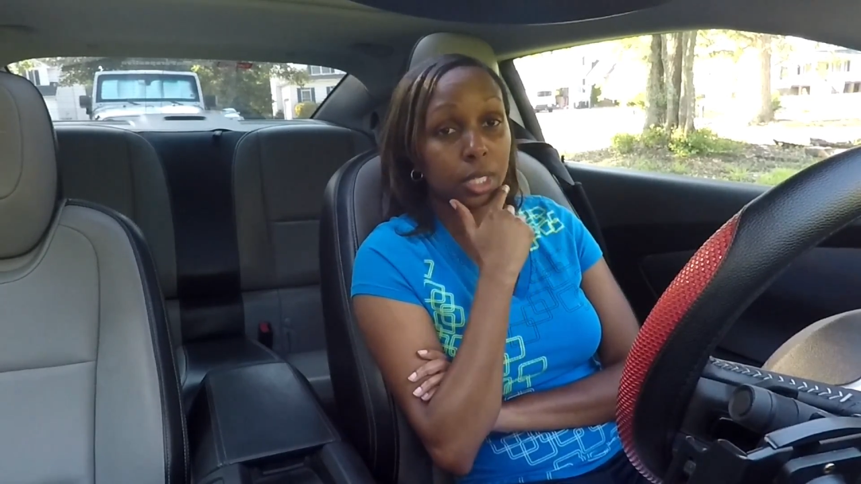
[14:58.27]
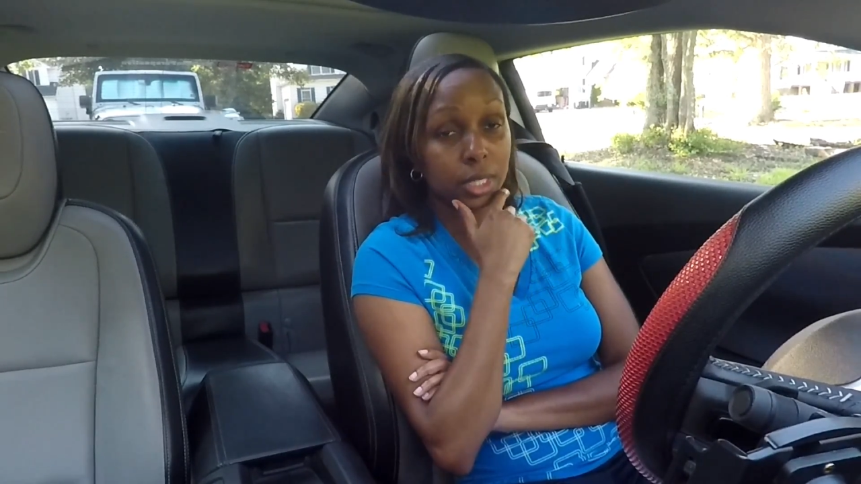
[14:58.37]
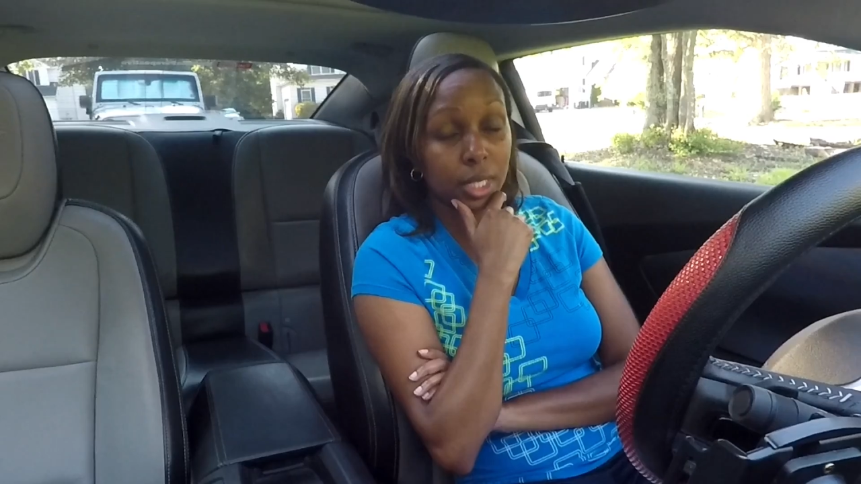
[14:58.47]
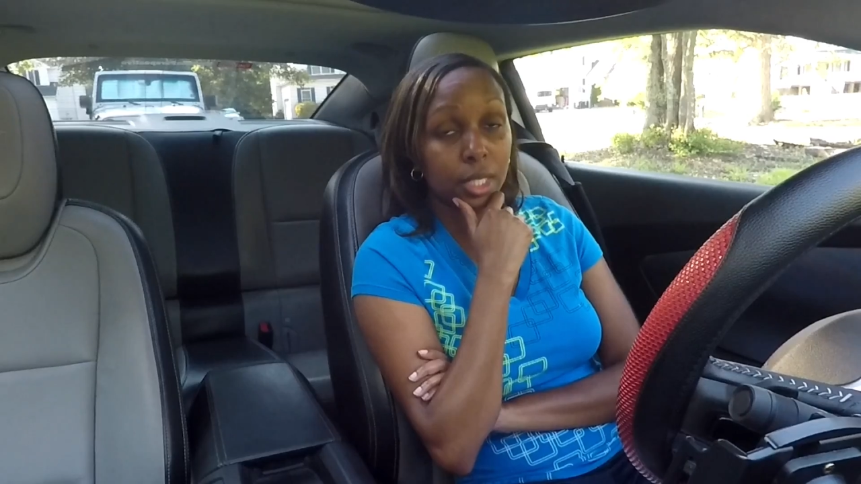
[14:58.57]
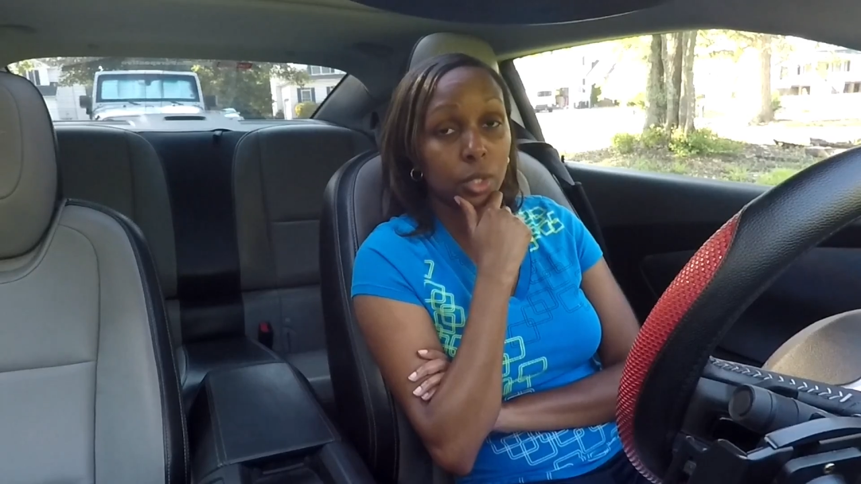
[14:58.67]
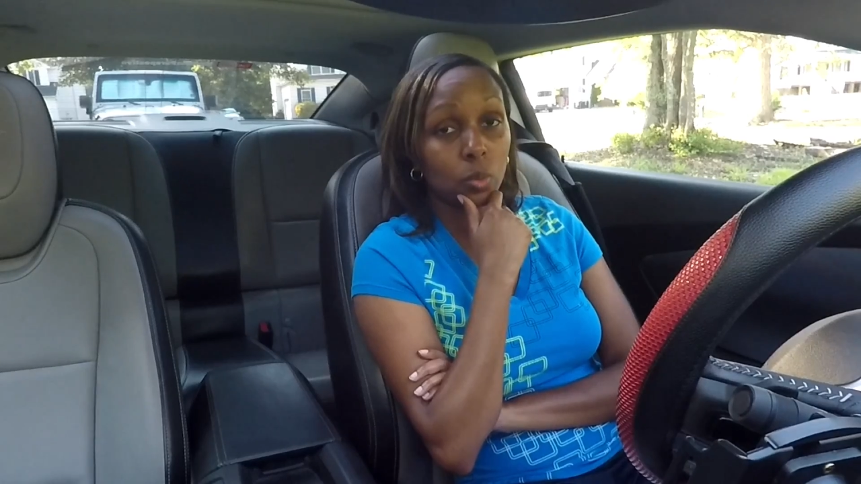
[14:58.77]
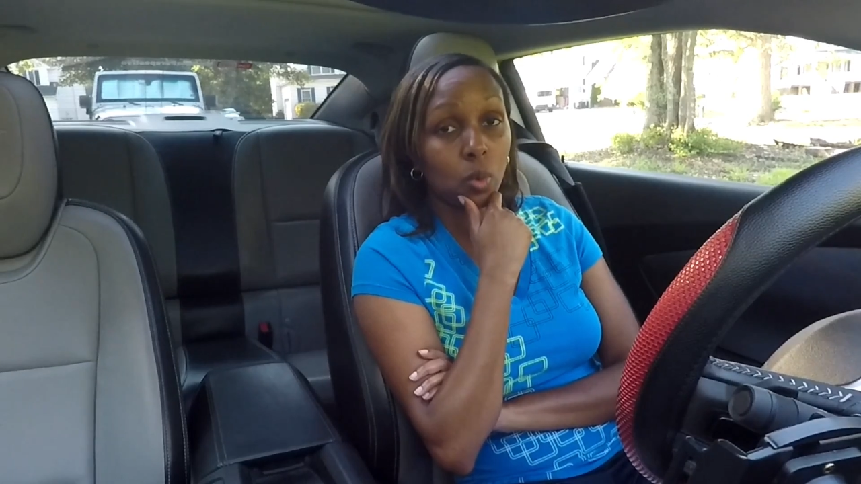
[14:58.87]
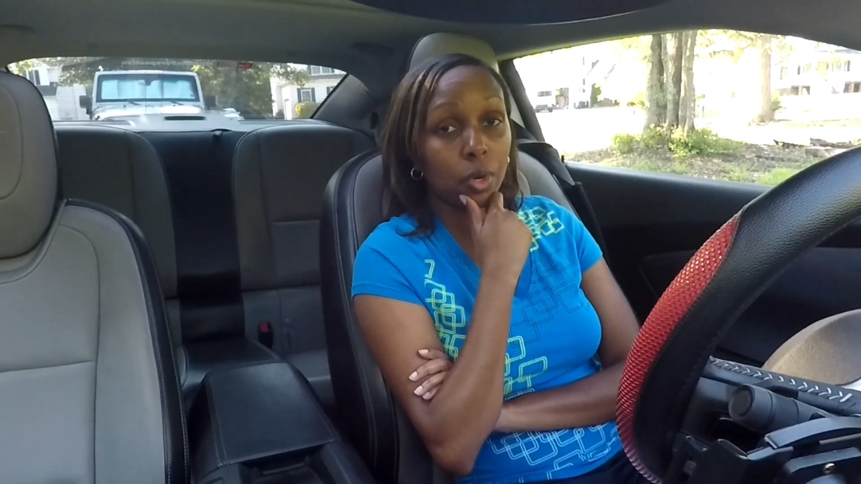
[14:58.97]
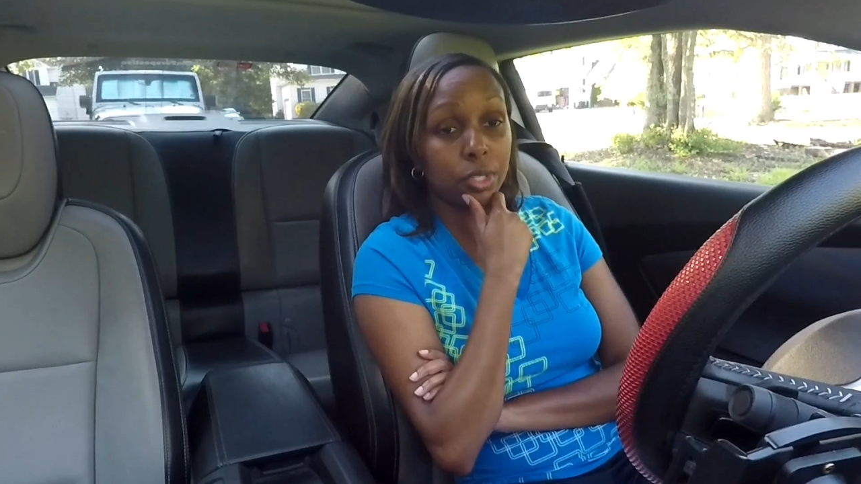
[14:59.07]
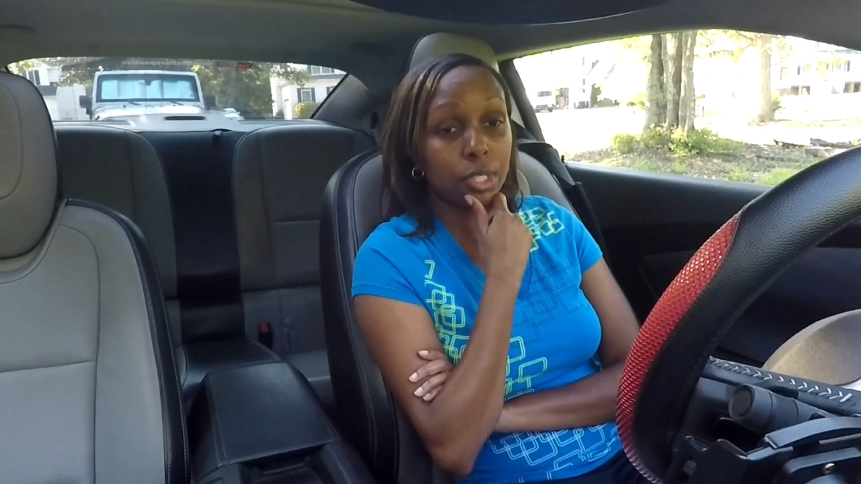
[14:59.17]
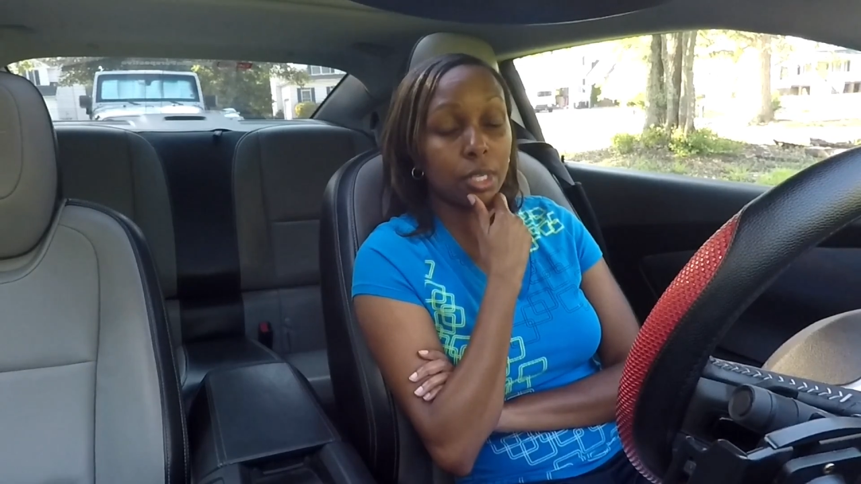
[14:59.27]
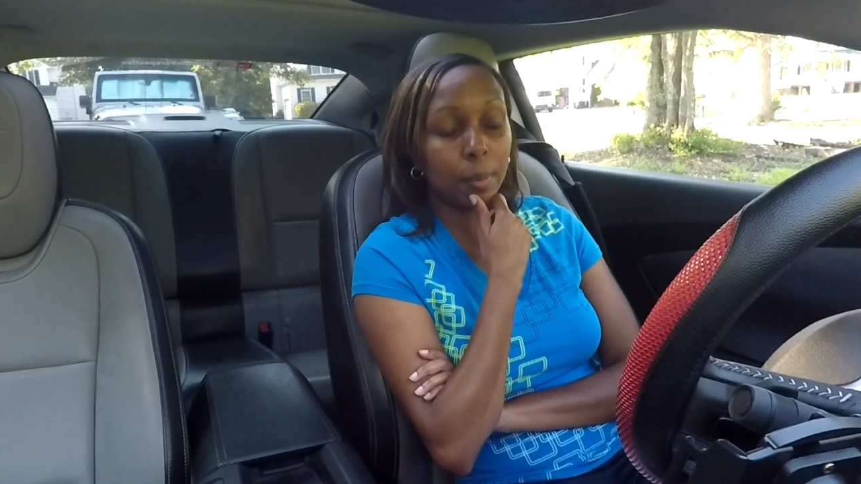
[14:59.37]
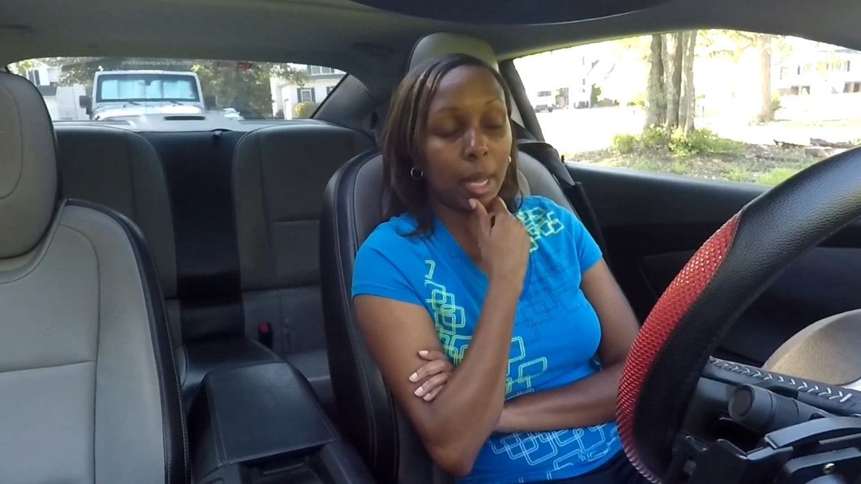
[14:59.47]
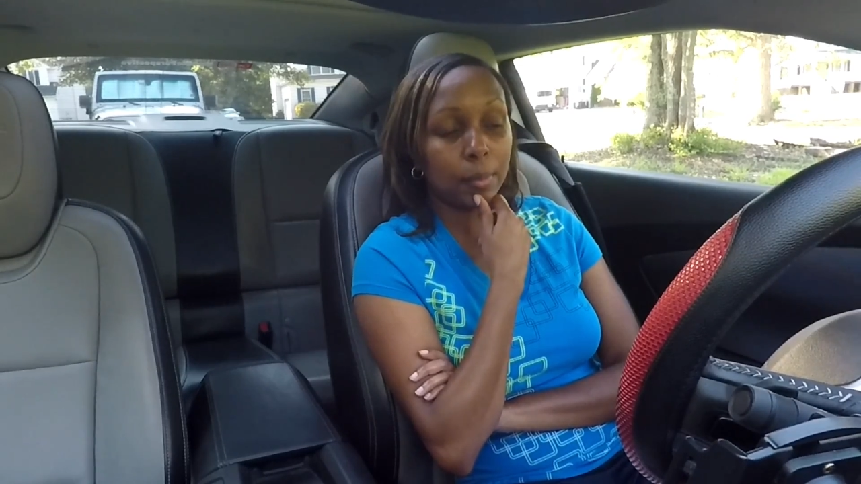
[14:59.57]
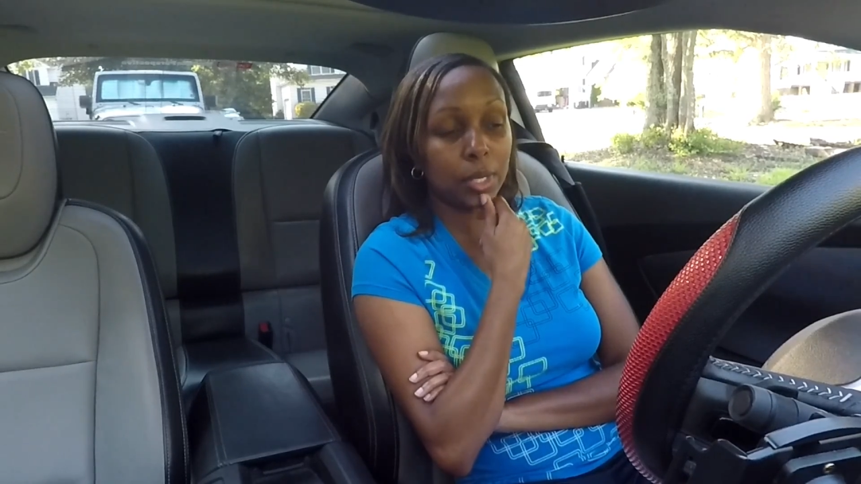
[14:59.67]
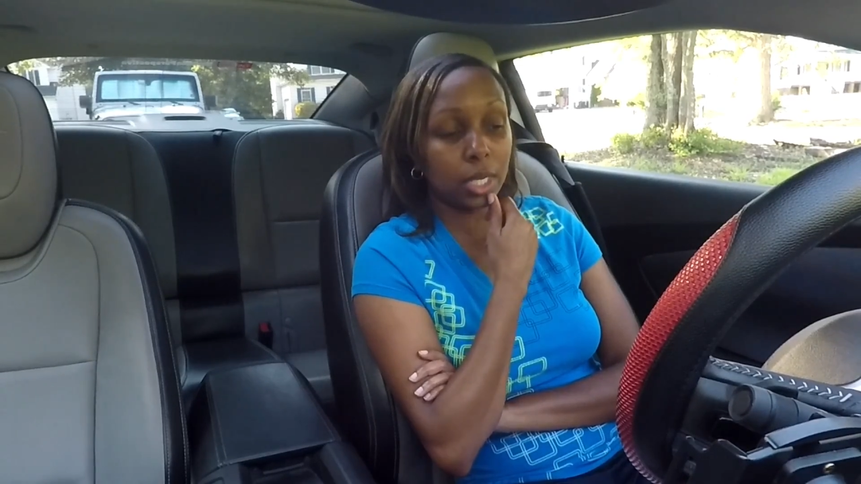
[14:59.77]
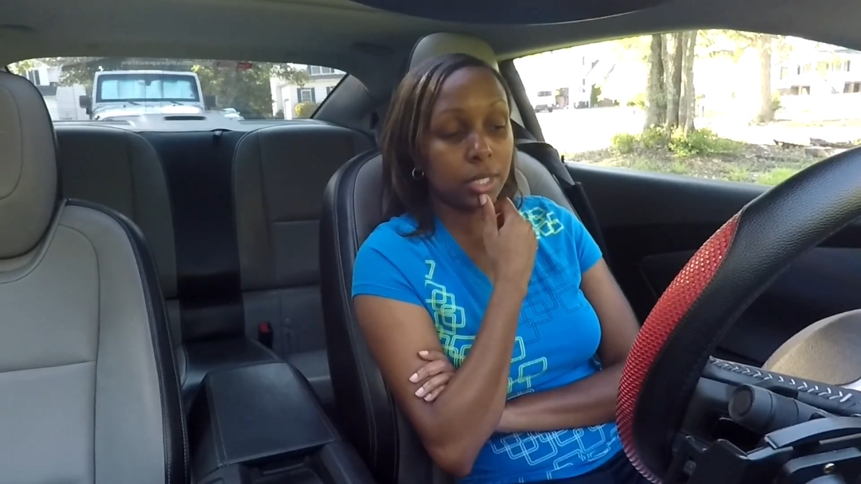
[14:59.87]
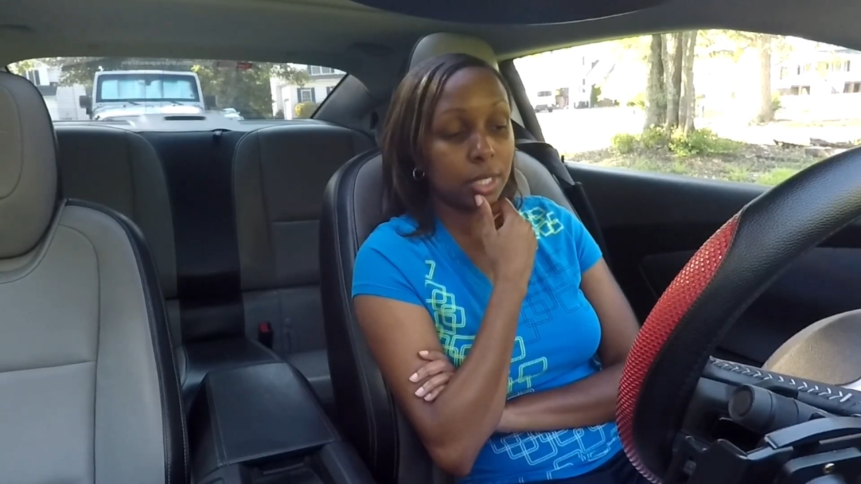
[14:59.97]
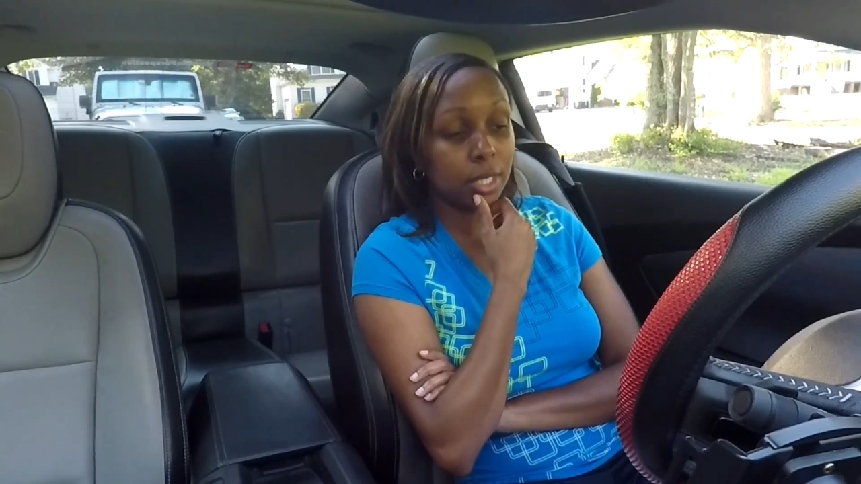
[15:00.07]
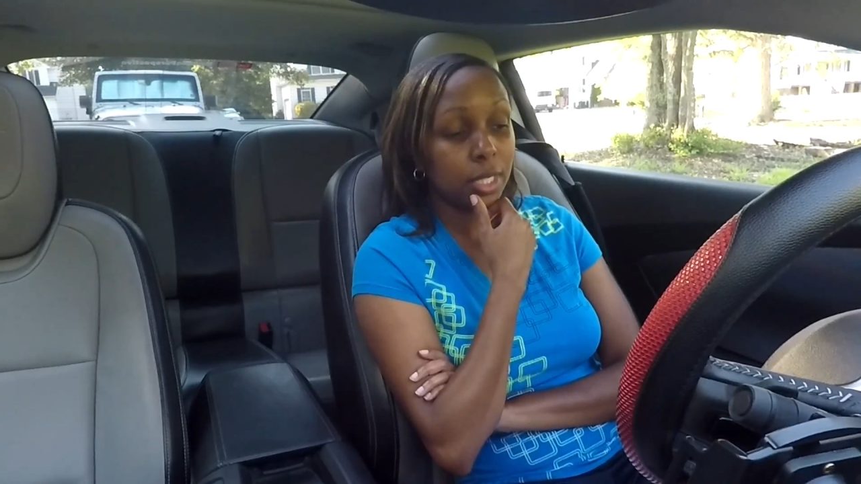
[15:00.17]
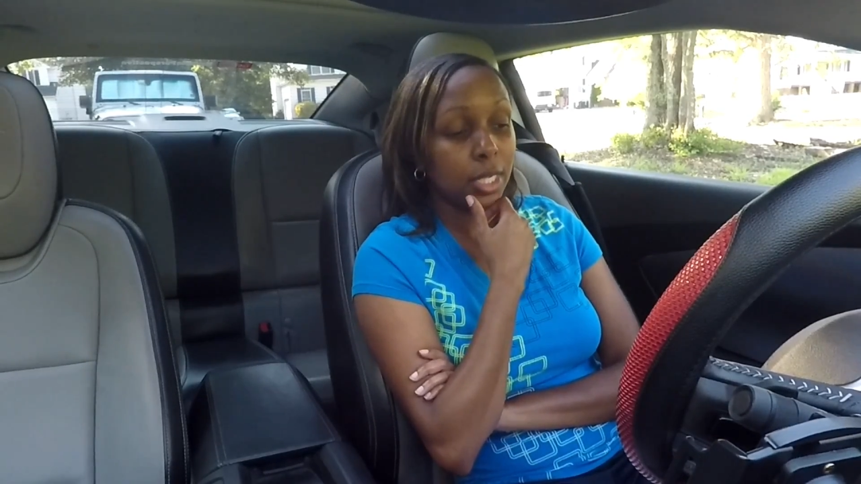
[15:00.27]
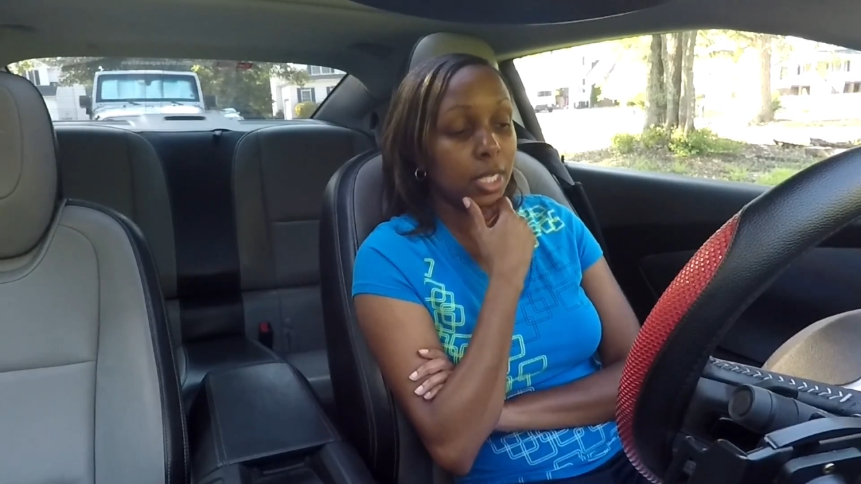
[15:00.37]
I did get the warranty. I'm happy I did.